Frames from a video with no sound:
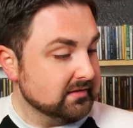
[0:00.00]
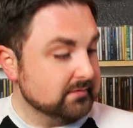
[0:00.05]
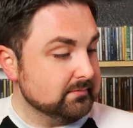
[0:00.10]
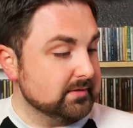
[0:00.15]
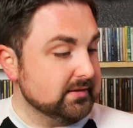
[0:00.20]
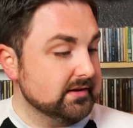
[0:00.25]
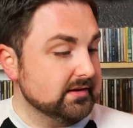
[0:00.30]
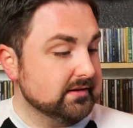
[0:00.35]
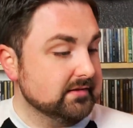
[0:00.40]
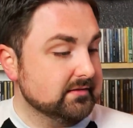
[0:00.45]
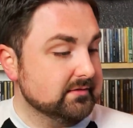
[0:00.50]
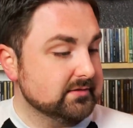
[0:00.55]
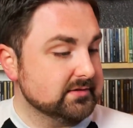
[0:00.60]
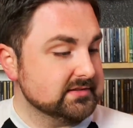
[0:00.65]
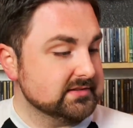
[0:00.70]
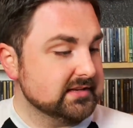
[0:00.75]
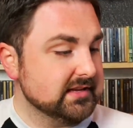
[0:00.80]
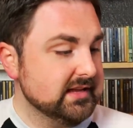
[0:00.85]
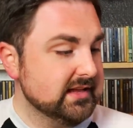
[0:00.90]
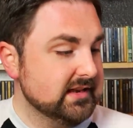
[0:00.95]
But
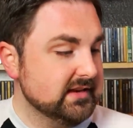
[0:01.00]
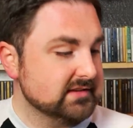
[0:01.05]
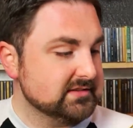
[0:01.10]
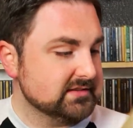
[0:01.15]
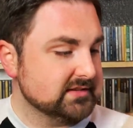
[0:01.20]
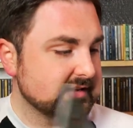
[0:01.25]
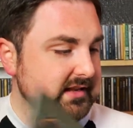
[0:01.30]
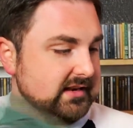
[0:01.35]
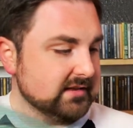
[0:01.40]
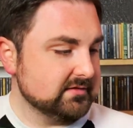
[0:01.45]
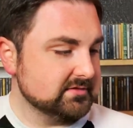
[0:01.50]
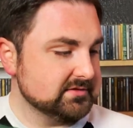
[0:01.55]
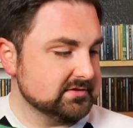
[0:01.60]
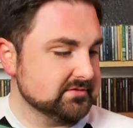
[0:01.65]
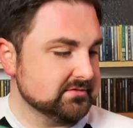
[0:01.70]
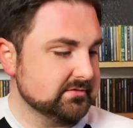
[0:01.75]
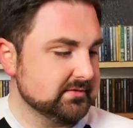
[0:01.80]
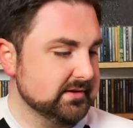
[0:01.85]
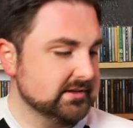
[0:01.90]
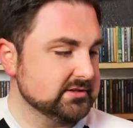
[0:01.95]
once again, it just kind of goes
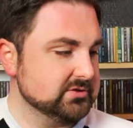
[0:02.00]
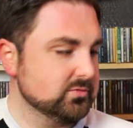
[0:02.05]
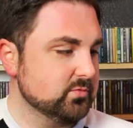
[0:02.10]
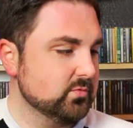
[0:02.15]
through each